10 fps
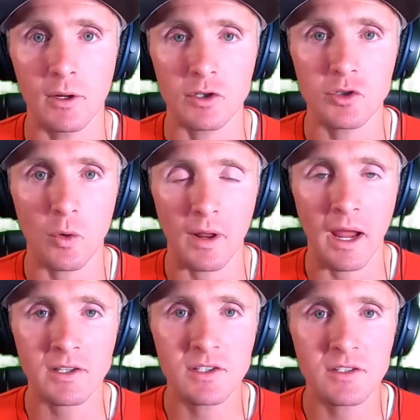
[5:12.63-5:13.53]
a short
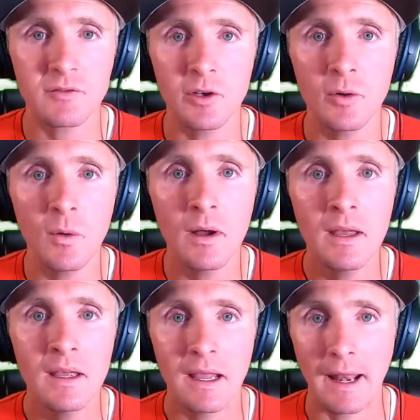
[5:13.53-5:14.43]
axis view,
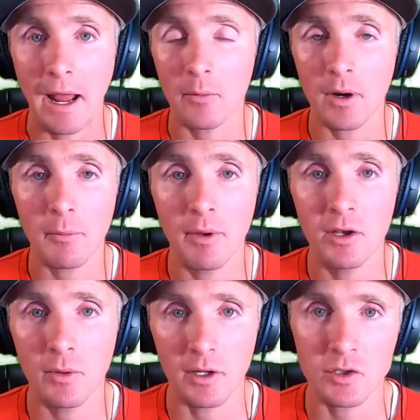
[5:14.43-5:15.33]
and I would
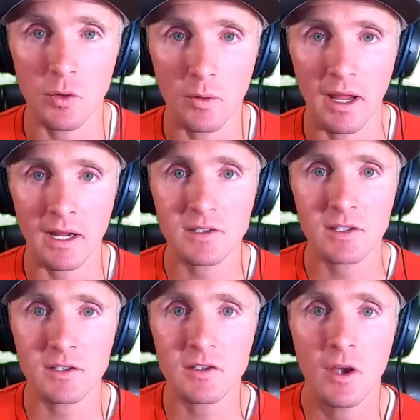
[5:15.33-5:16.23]
recommend doing a short
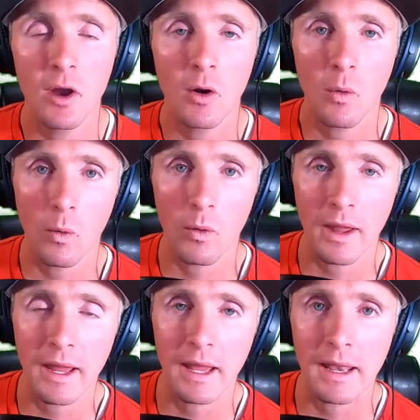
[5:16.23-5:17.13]
axis or
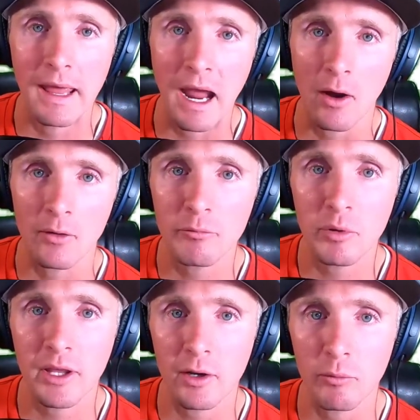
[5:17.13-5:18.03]
an out of
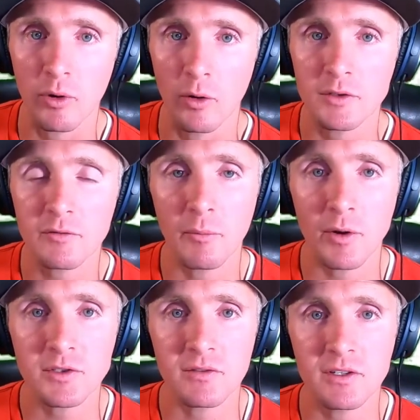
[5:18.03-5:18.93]
plane approach for
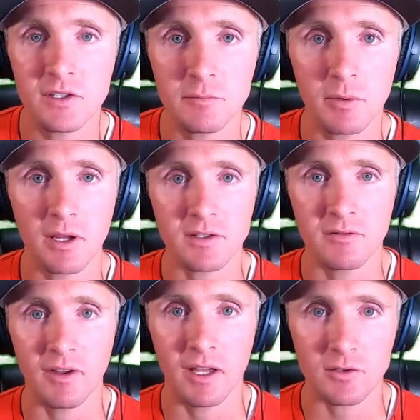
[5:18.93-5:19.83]
most of these, just because
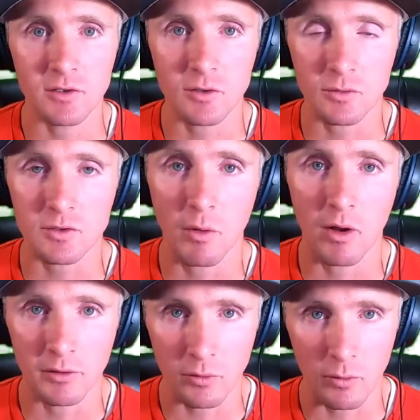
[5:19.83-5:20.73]
the veins are so
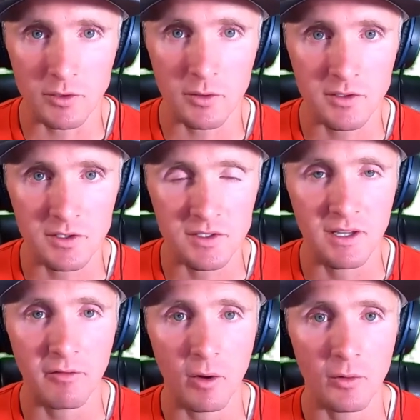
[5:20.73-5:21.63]
small and tortuous. It's
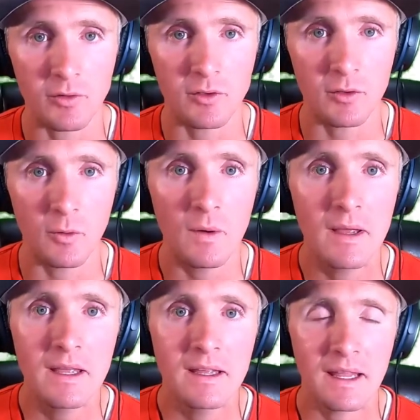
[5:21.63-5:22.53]
difficult to do
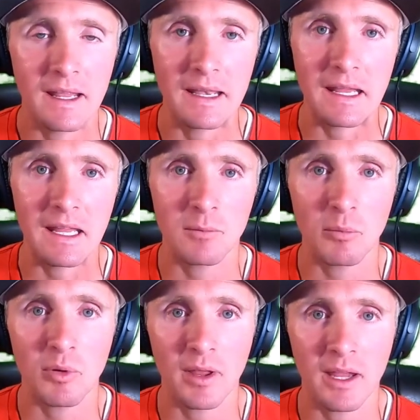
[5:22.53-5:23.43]
an in
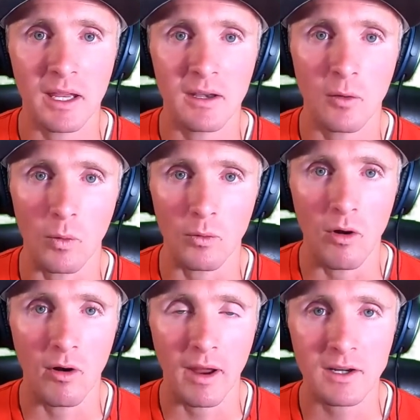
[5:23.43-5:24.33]
plane or
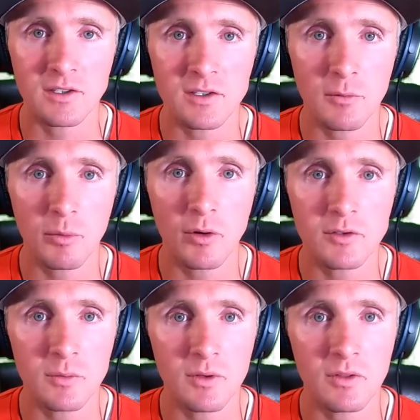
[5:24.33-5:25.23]
long axis
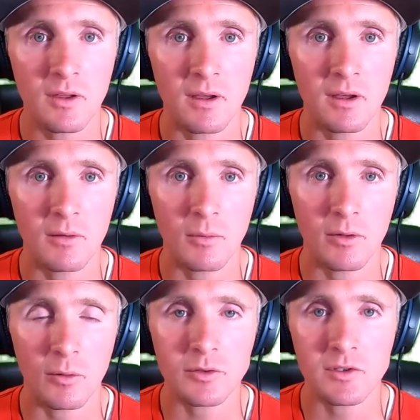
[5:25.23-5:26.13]
approach with
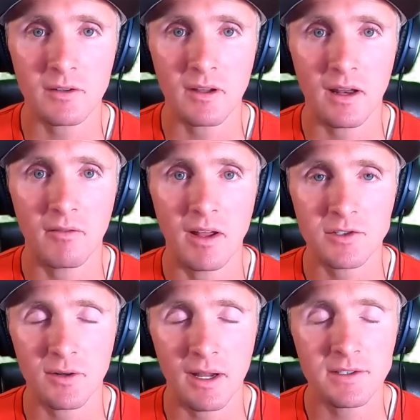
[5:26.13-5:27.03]
ultrasound guided
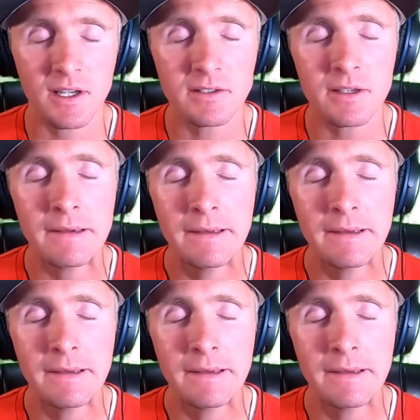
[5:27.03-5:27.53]
vascular access.